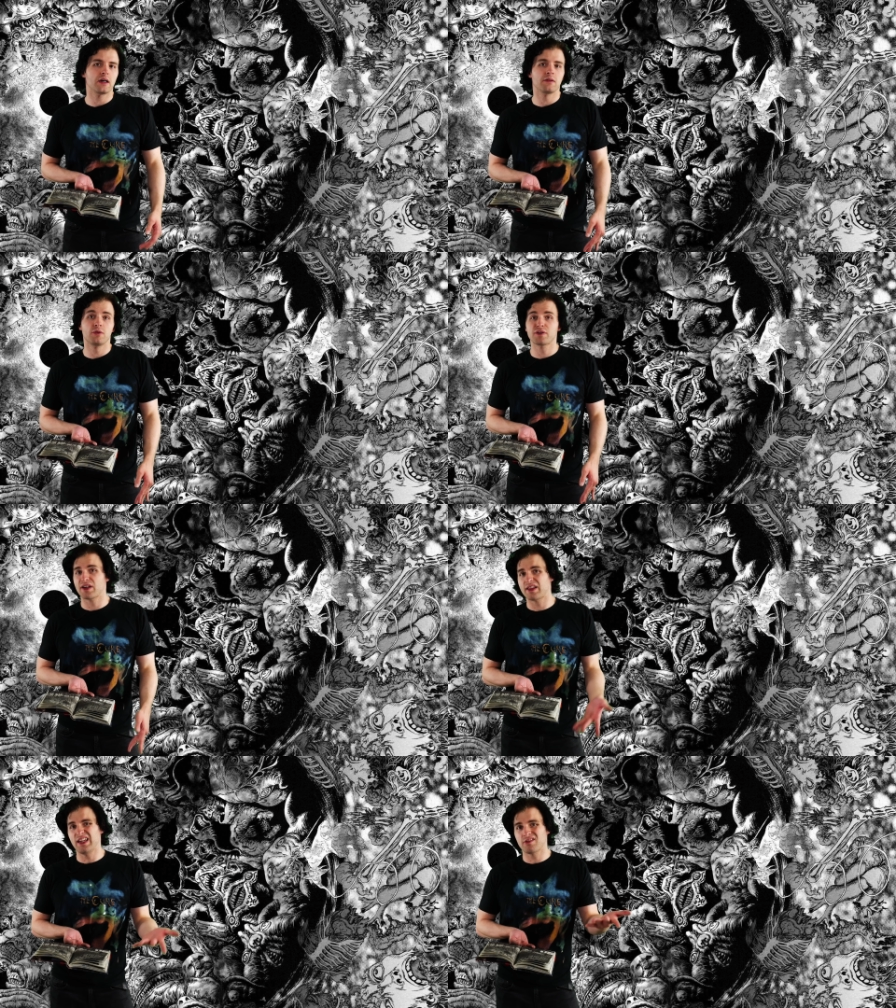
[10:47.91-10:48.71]
kind of looks
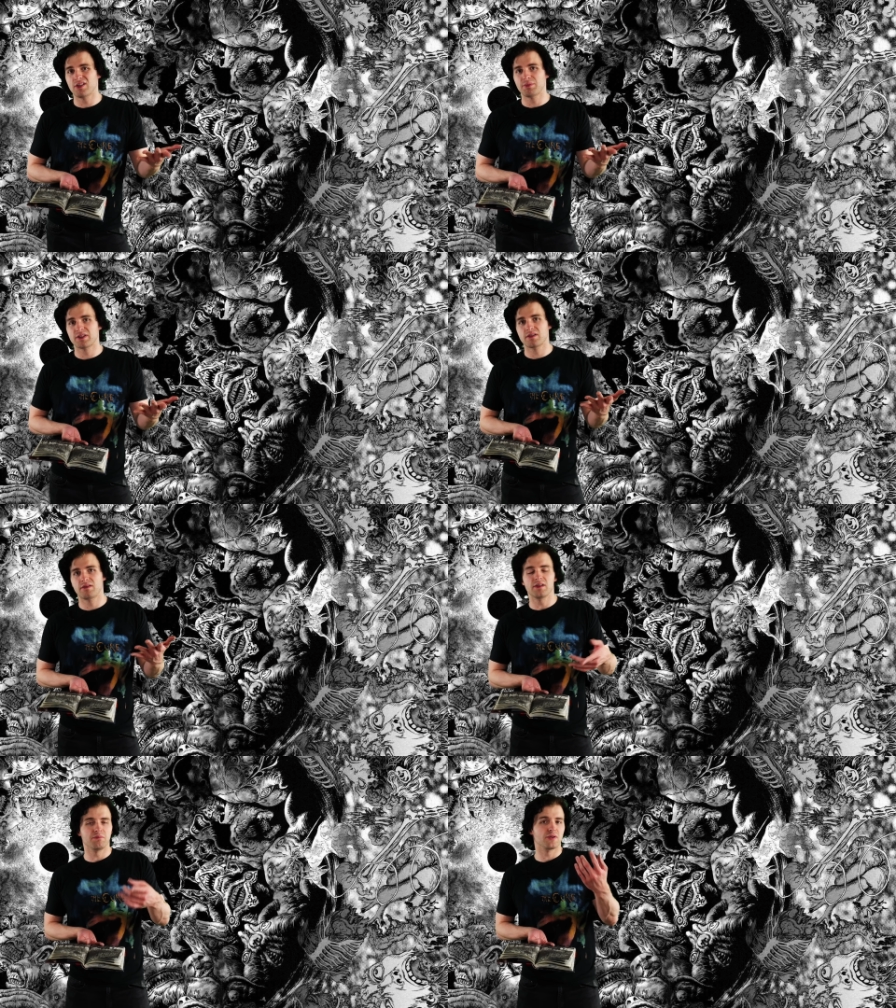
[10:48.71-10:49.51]
like the eclipse,
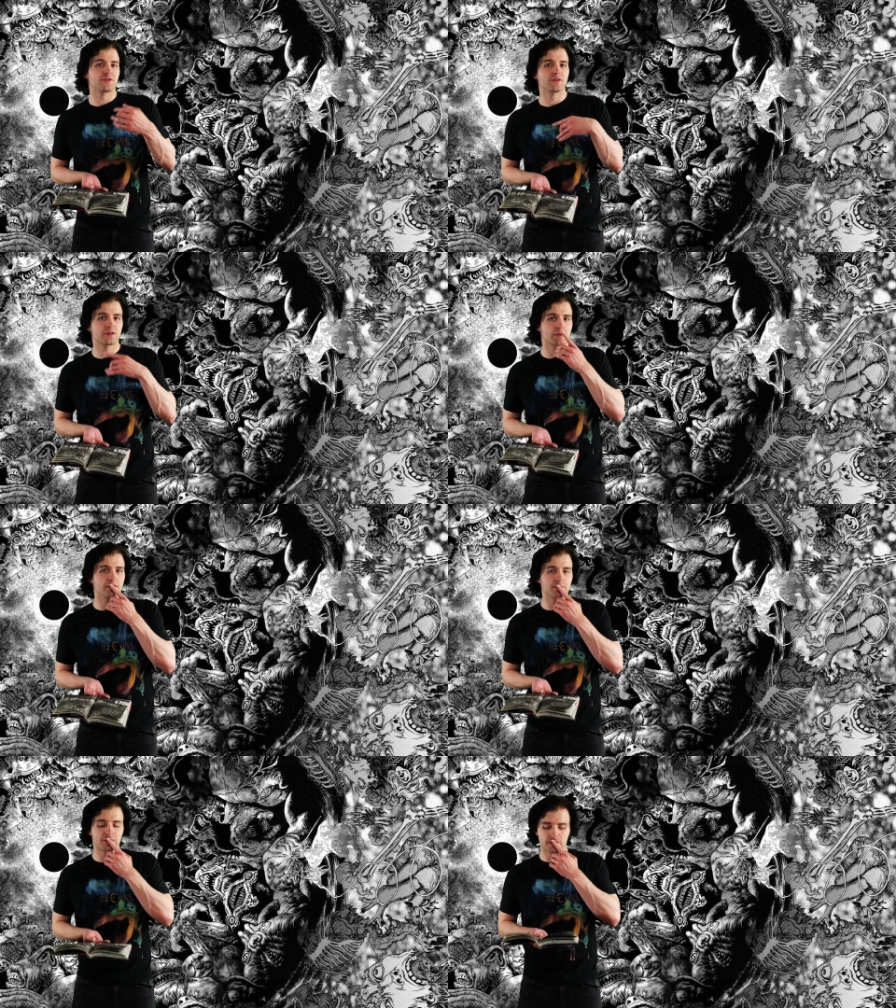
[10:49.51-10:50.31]
the Berserk
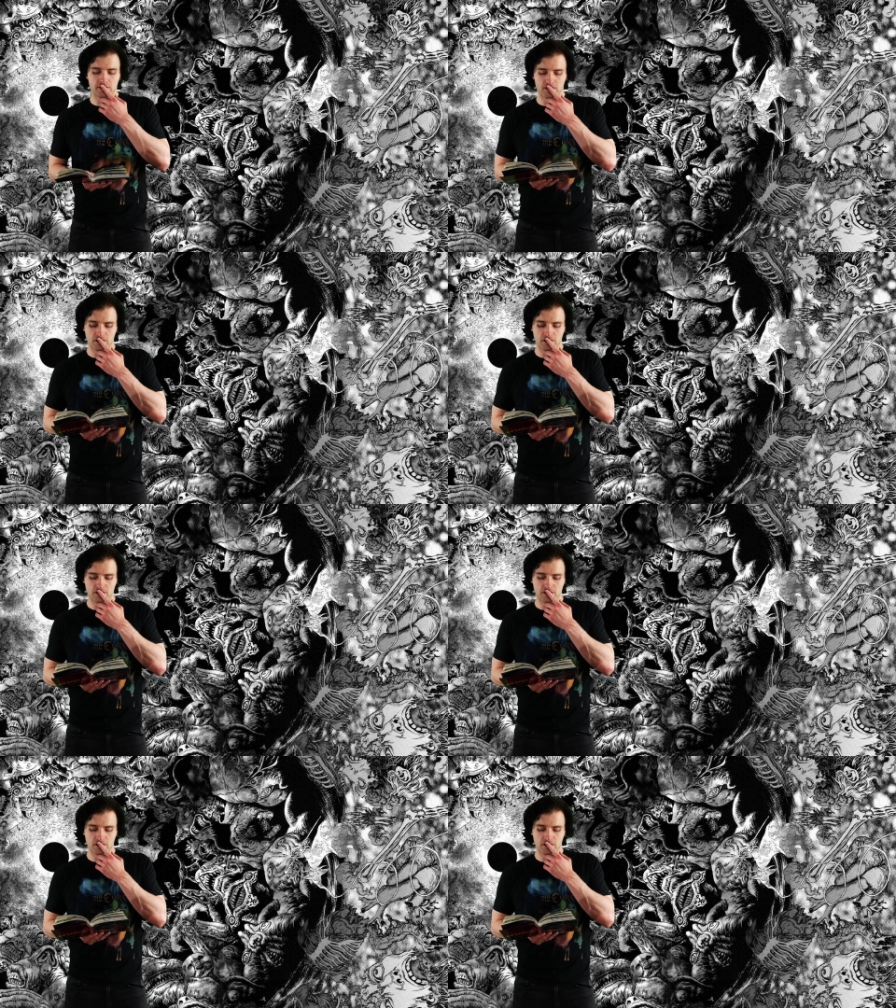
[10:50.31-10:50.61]
eclipse.